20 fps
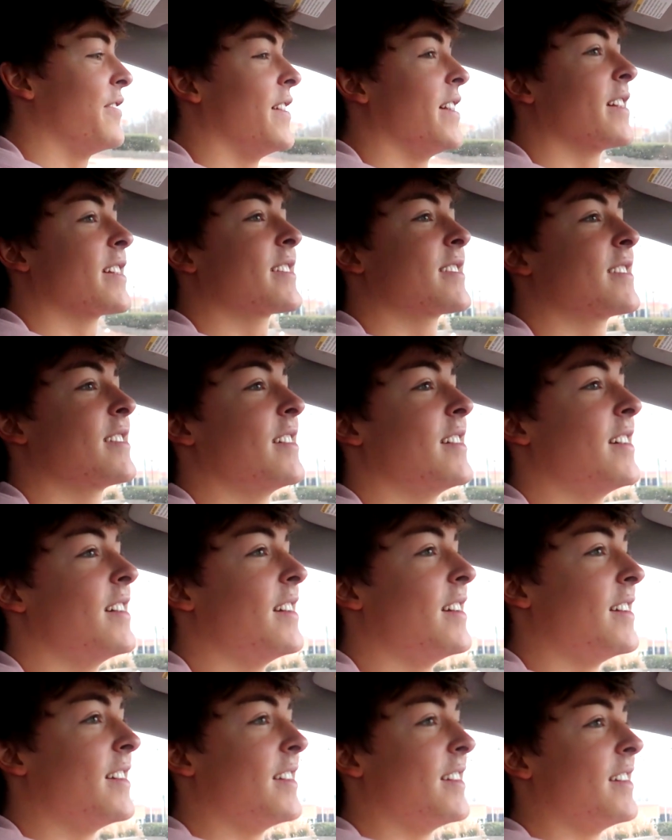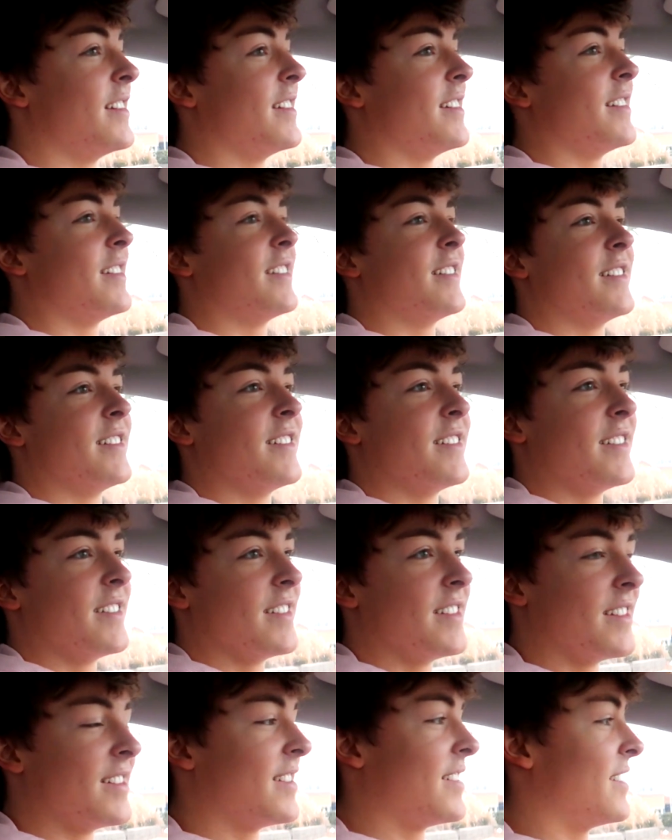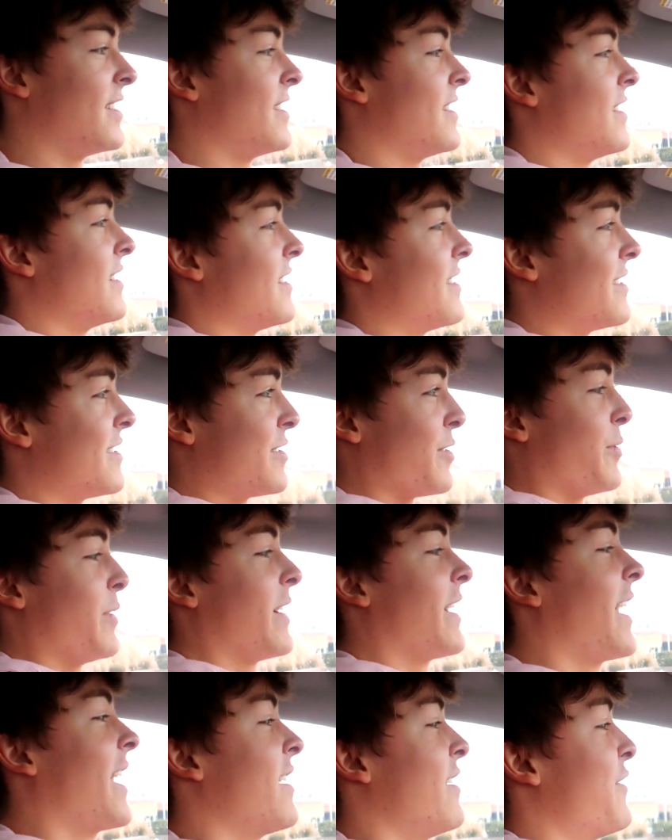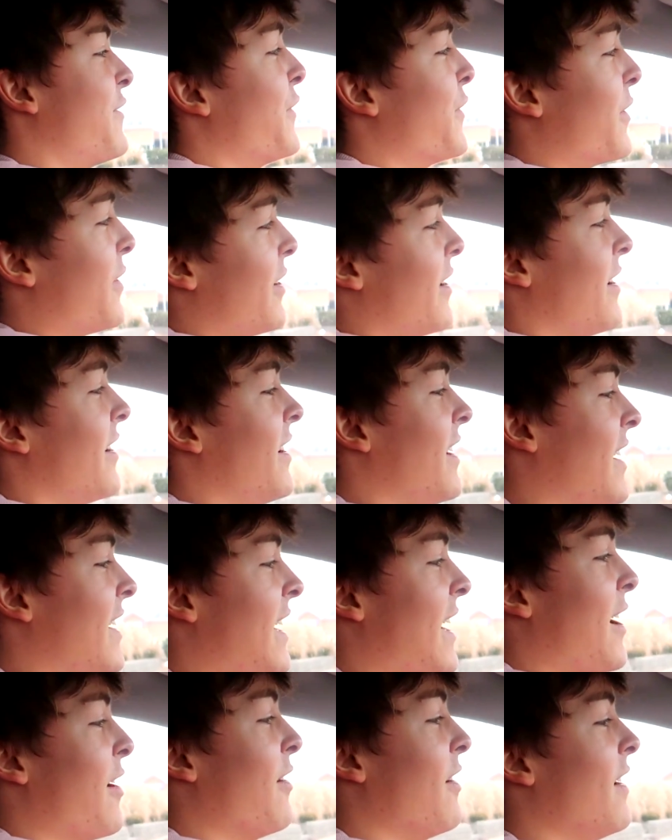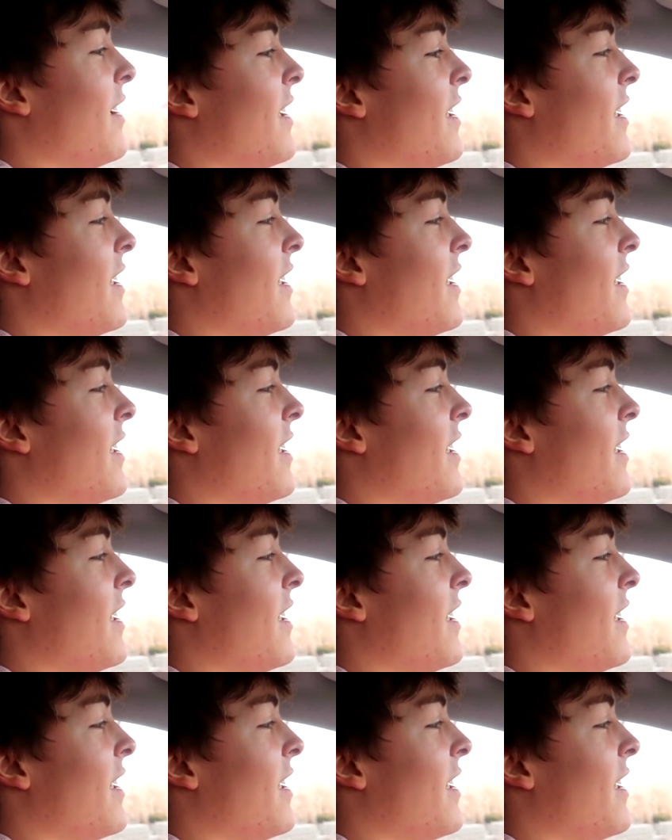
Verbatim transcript: fixed. So we got it for her. So we got it for her. And, the guy